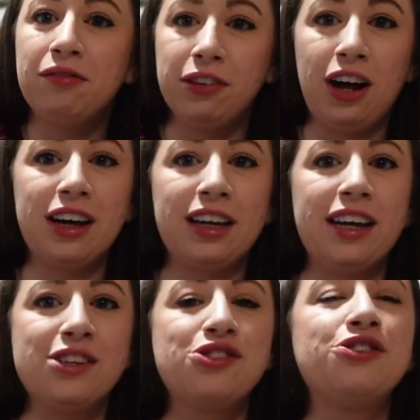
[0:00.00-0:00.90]
vlogging
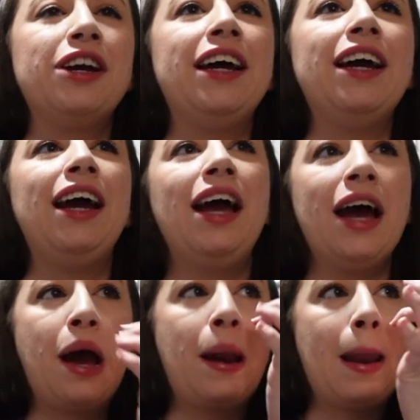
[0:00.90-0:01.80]
yesterday,
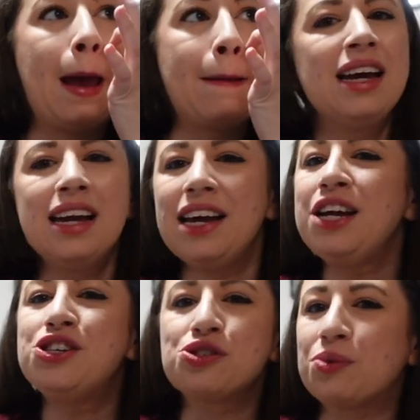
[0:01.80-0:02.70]
and
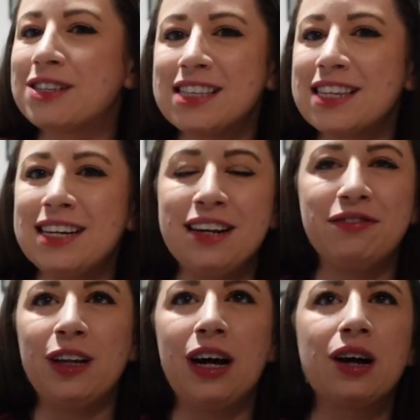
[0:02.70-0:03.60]
it just wasn't the day to
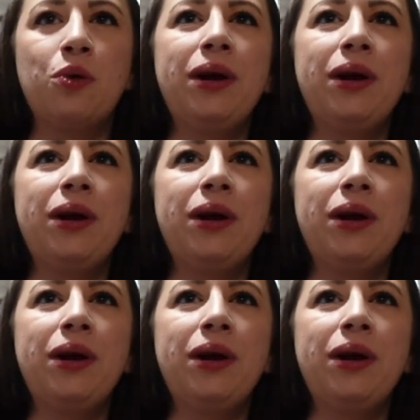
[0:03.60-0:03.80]
vlog.